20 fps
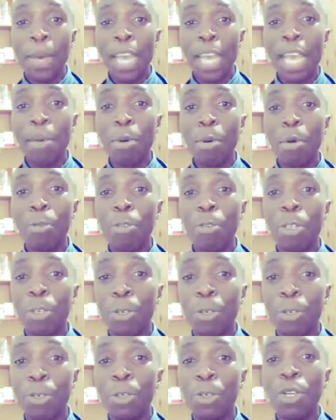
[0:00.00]
payable
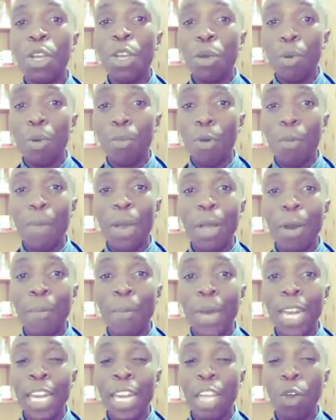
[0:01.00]
through mobile
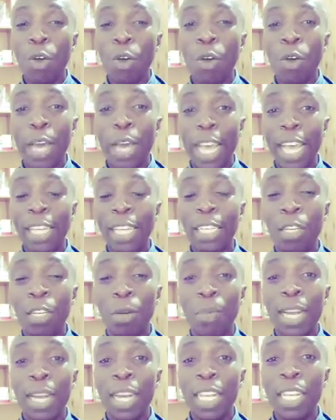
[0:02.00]
money or
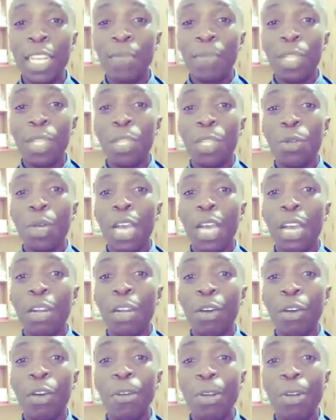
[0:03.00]
Airtel money. You
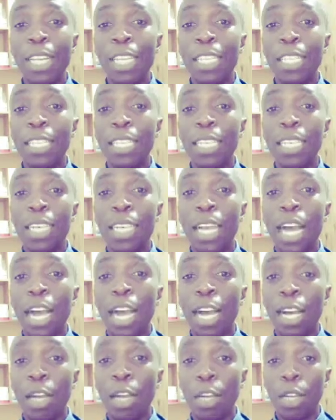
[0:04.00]
can always
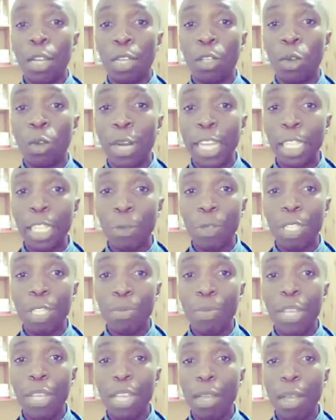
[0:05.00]
connect with
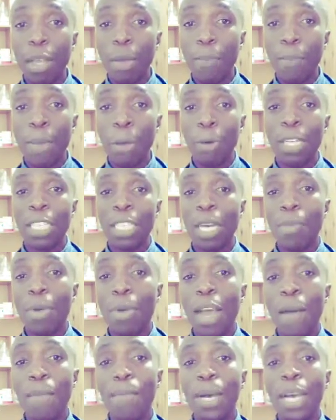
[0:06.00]
me. My WhatsApp
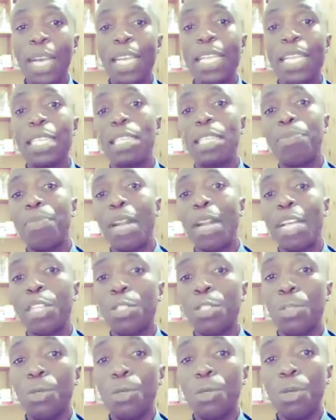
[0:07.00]
number is
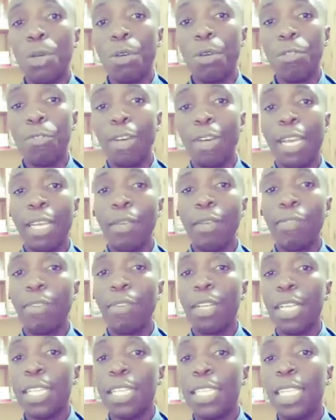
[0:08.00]

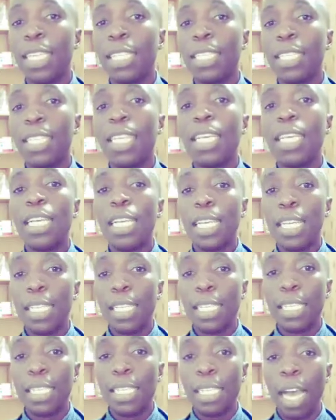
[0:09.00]
+256
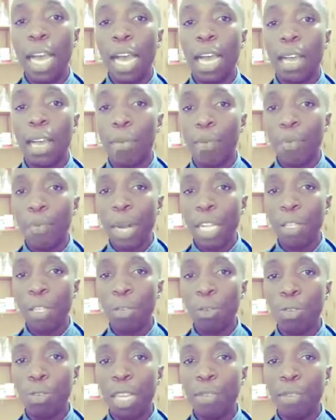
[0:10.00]

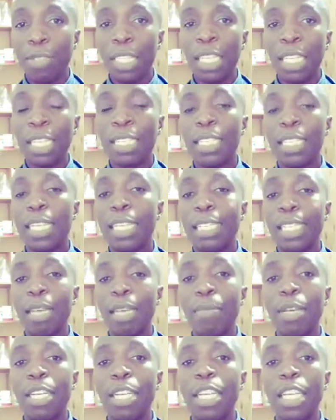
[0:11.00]
+256
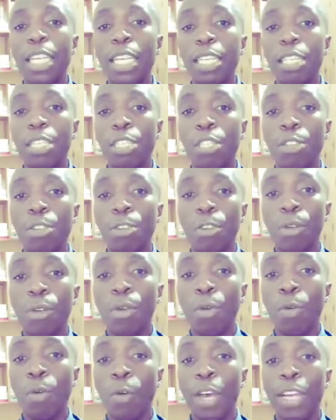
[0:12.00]

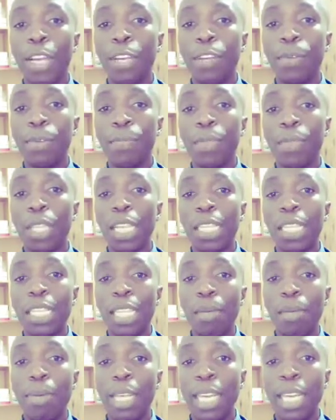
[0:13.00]
701
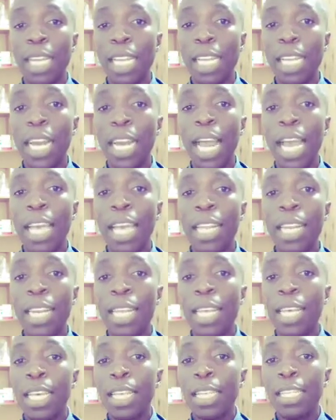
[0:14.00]

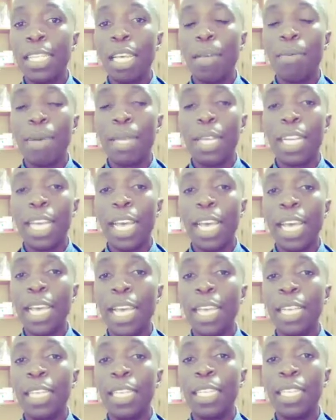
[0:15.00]

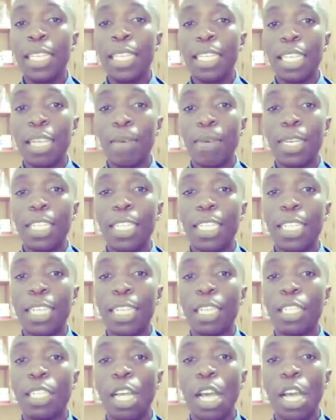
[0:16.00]

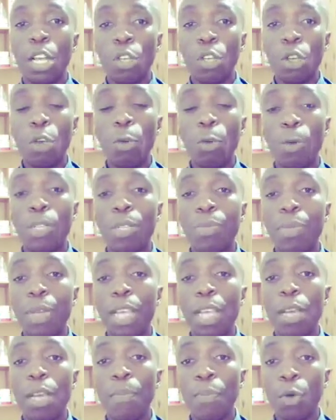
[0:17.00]
797876. Talk with
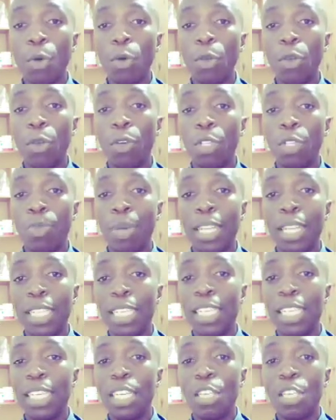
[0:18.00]
me, book your
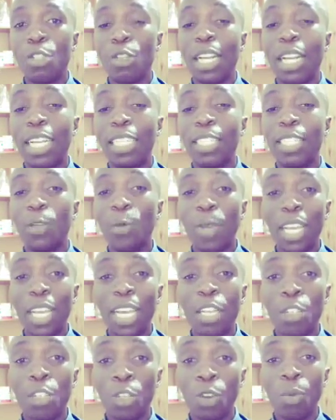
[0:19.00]
space so that we
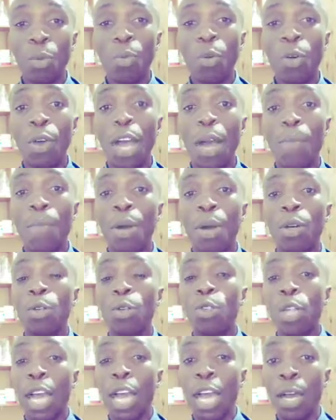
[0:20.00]
can talk more
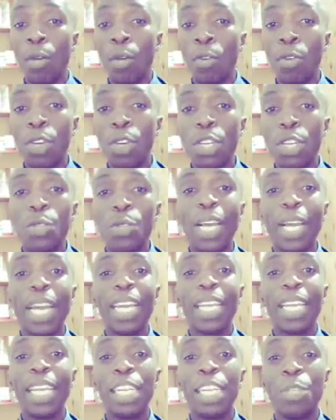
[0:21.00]
about how you
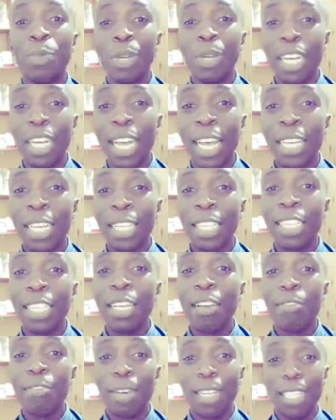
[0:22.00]
can get pregnant
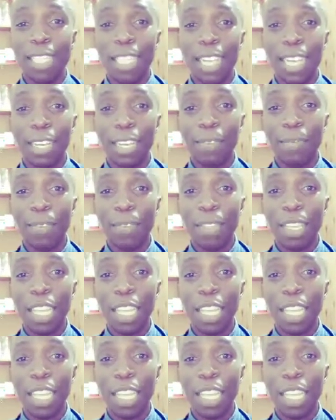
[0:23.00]
faster.